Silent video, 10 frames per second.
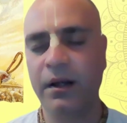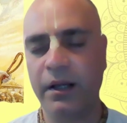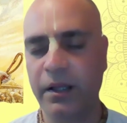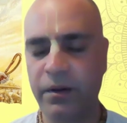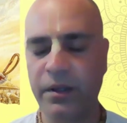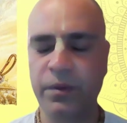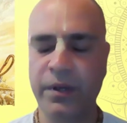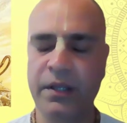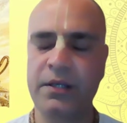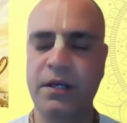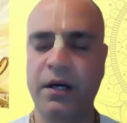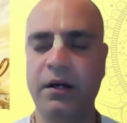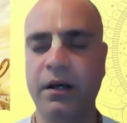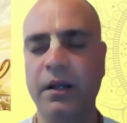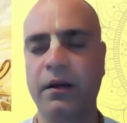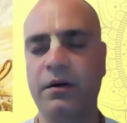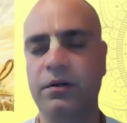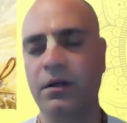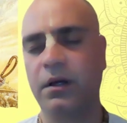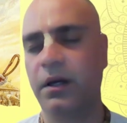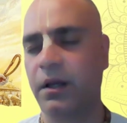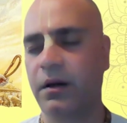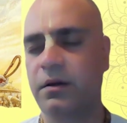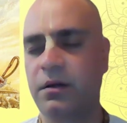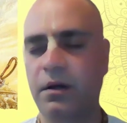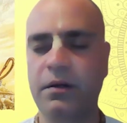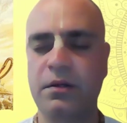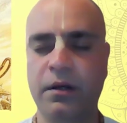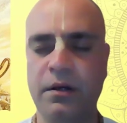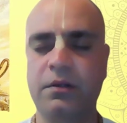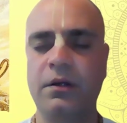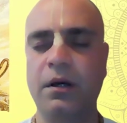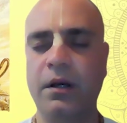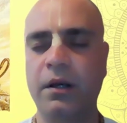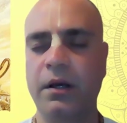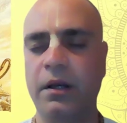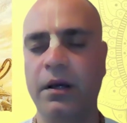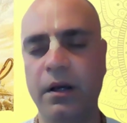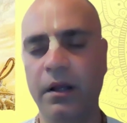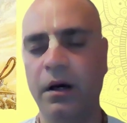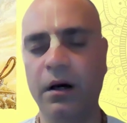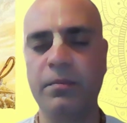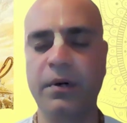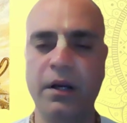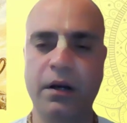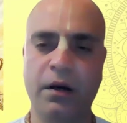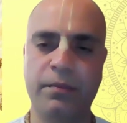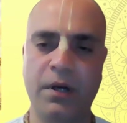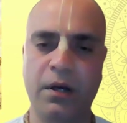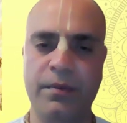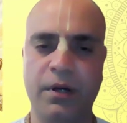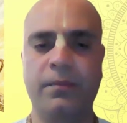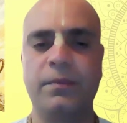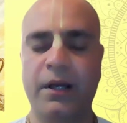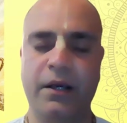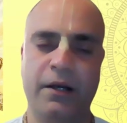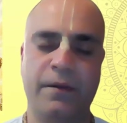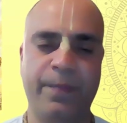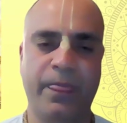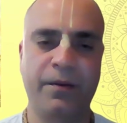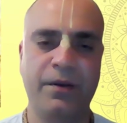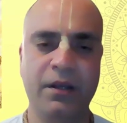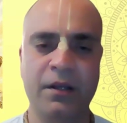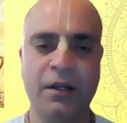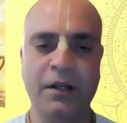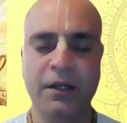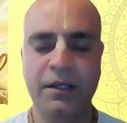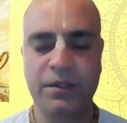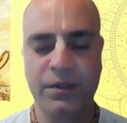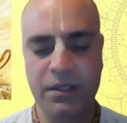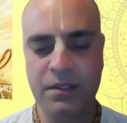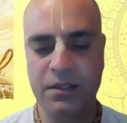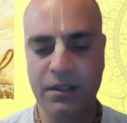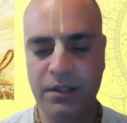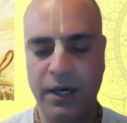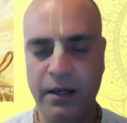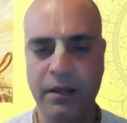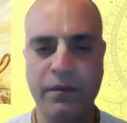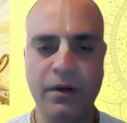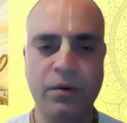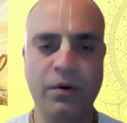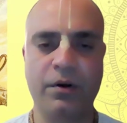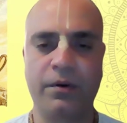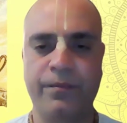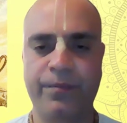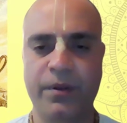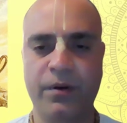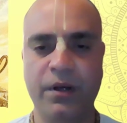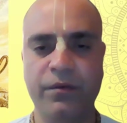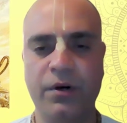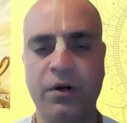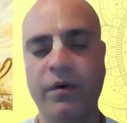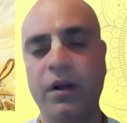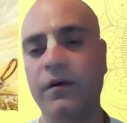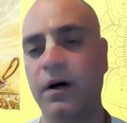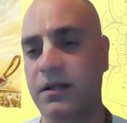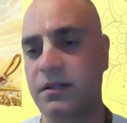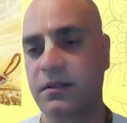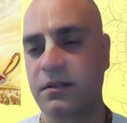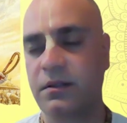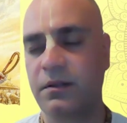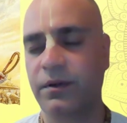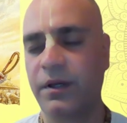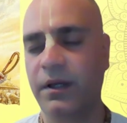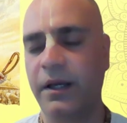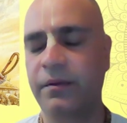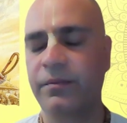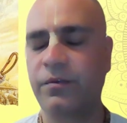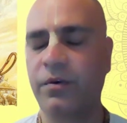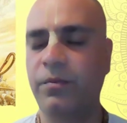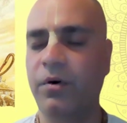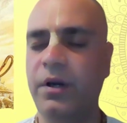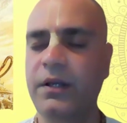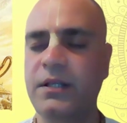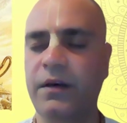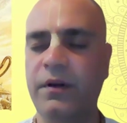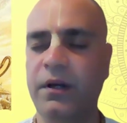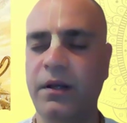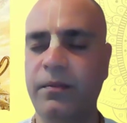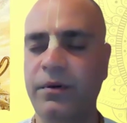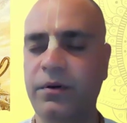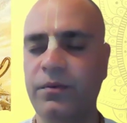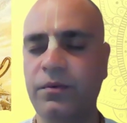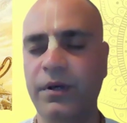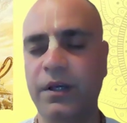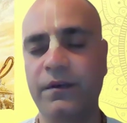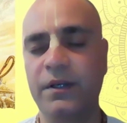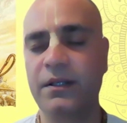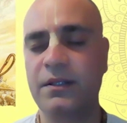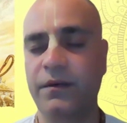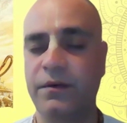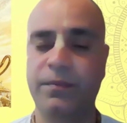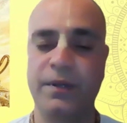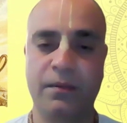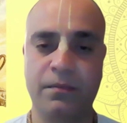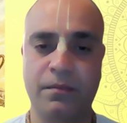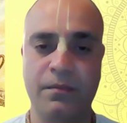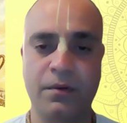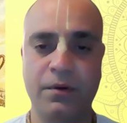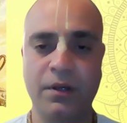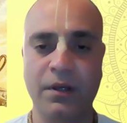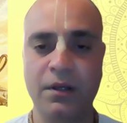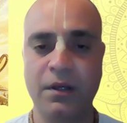and they will together chant Hare Krishna, Krishna Krishna, Hare Hare, Hare Ram, Ram, Hare Hare. Okay, so this chanting will go on, okay, for 12 hours. Okay, like from morning 7 a.m. to evening 7 p.m. Okay,